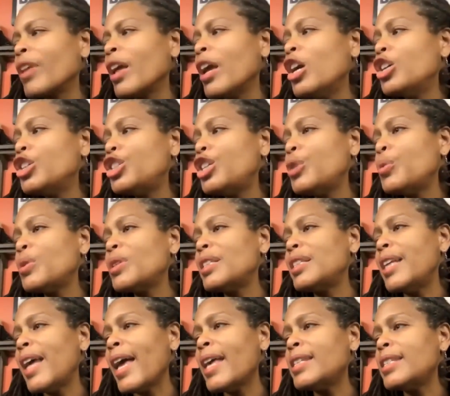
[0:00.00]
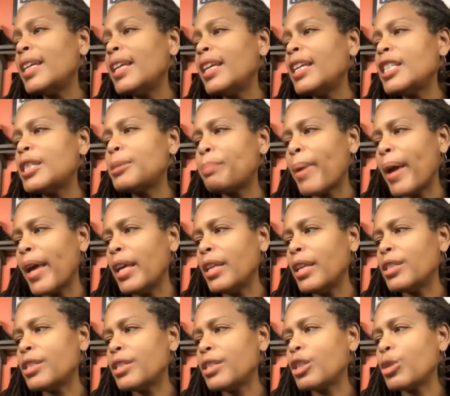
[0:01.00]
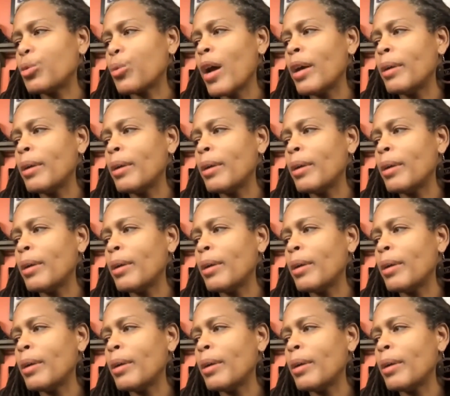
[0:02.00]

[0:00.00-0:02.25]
She was dancing in space, surrounded